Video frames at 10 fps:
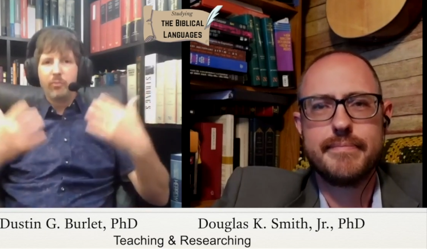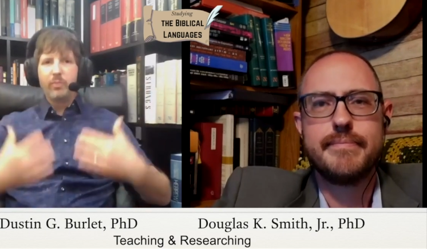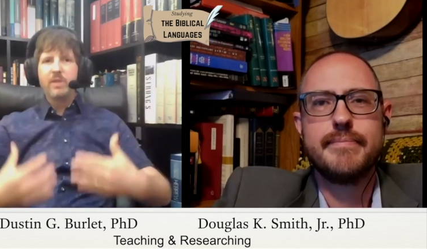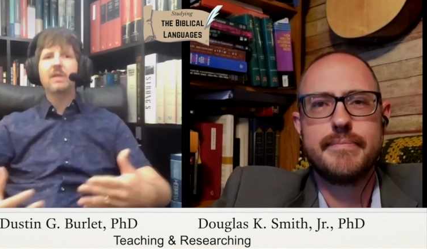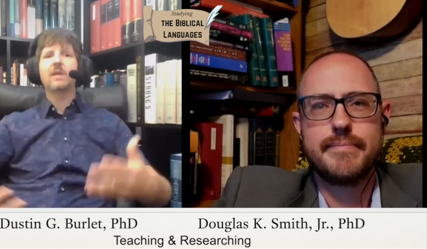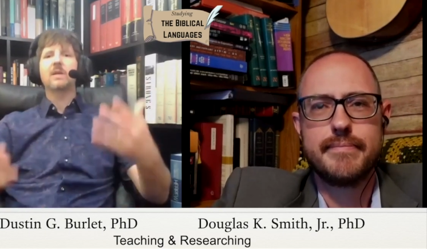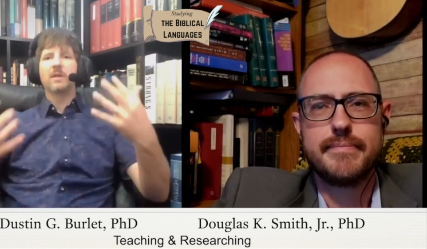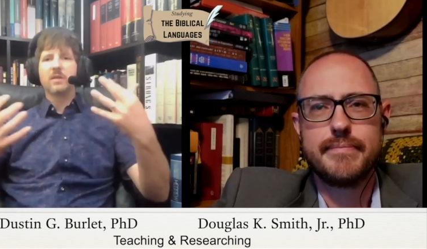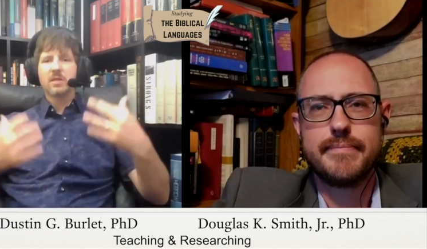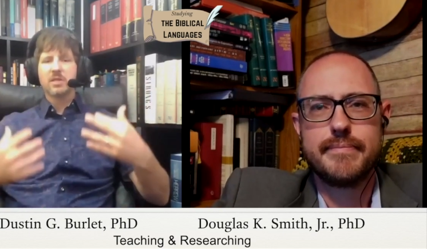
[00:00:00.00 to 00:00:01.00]
Speaker 1: being an
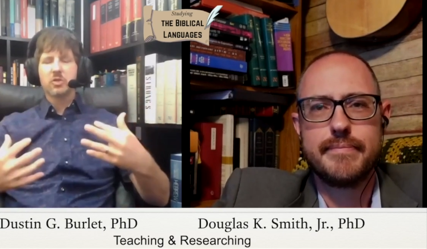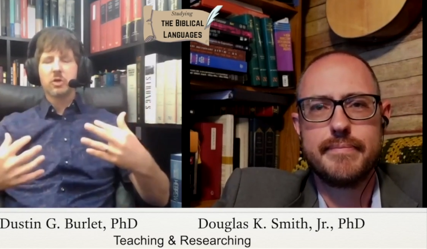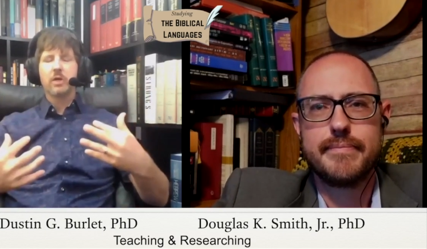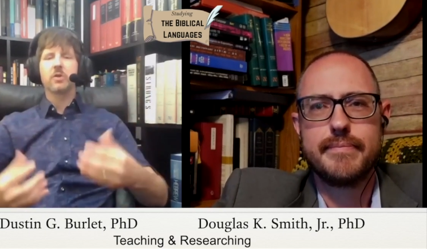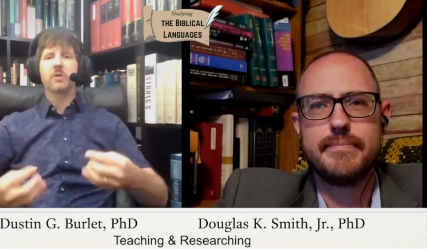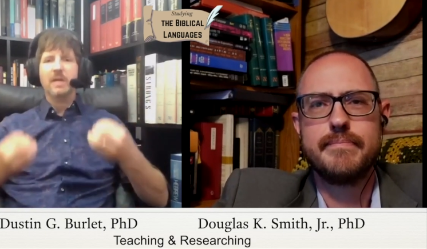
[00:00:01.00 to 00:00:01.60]
instructor